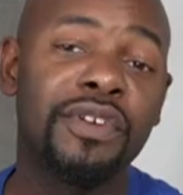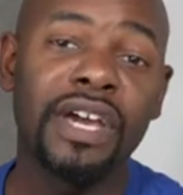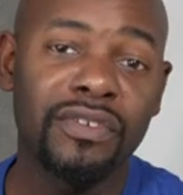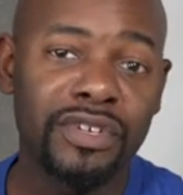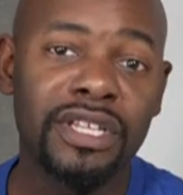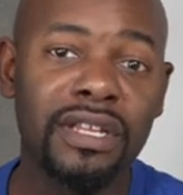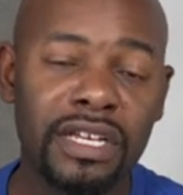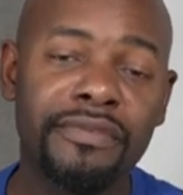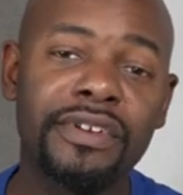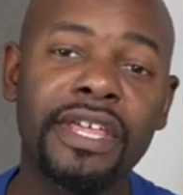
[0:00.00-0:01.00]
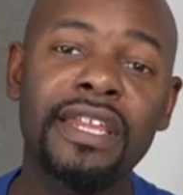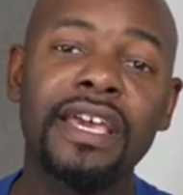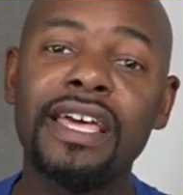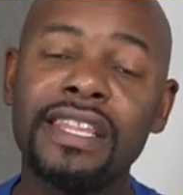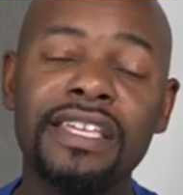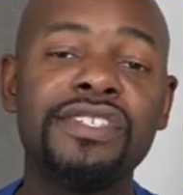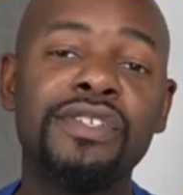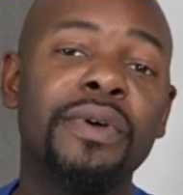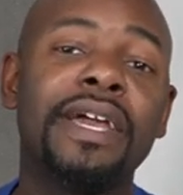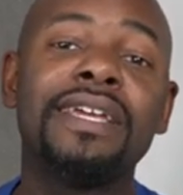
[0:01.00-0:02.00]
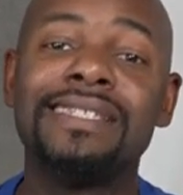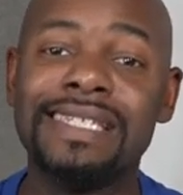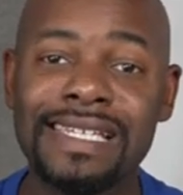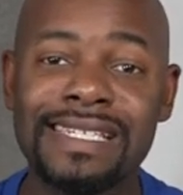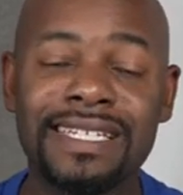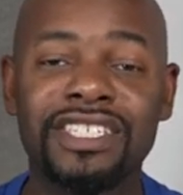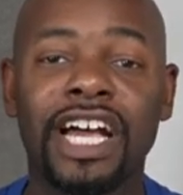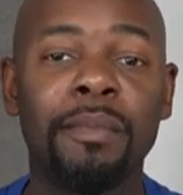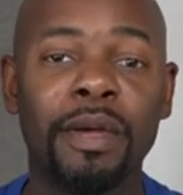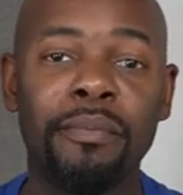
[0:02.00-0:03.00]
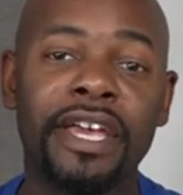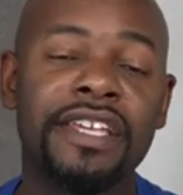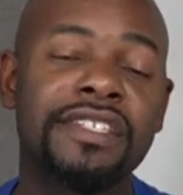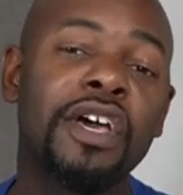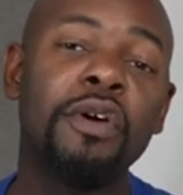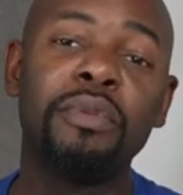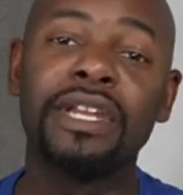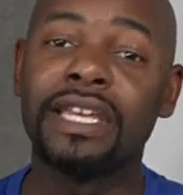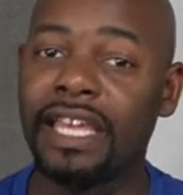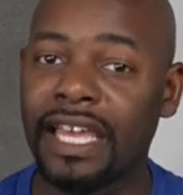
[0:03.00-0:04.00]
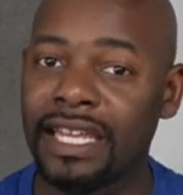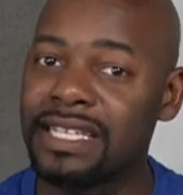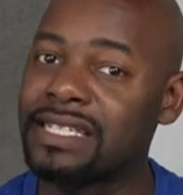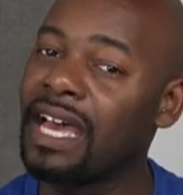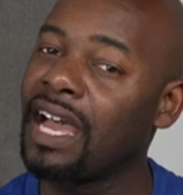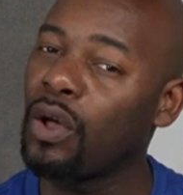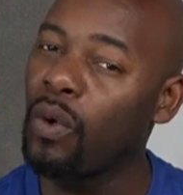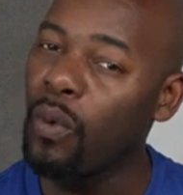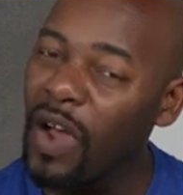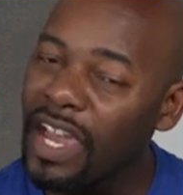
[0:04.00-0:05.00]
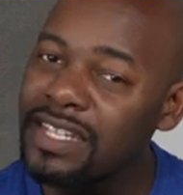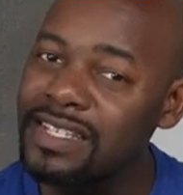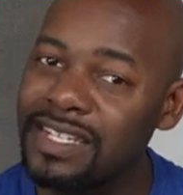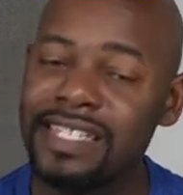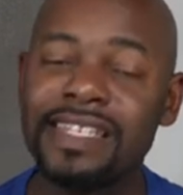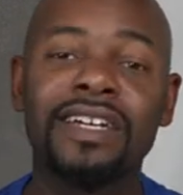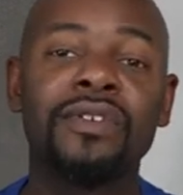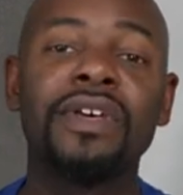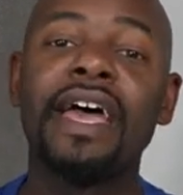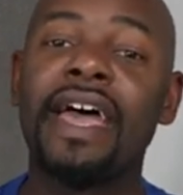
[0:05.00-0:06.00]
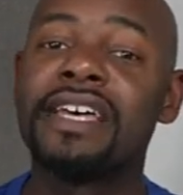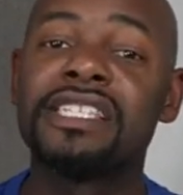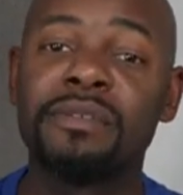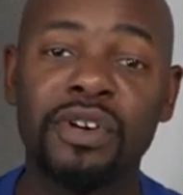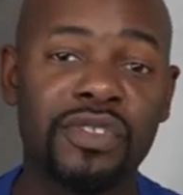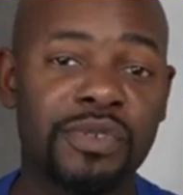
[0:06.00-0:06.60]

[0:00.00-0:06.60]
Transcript: not really looking for that, these do a decent job at bass. But again, it's not quite as detailed as some other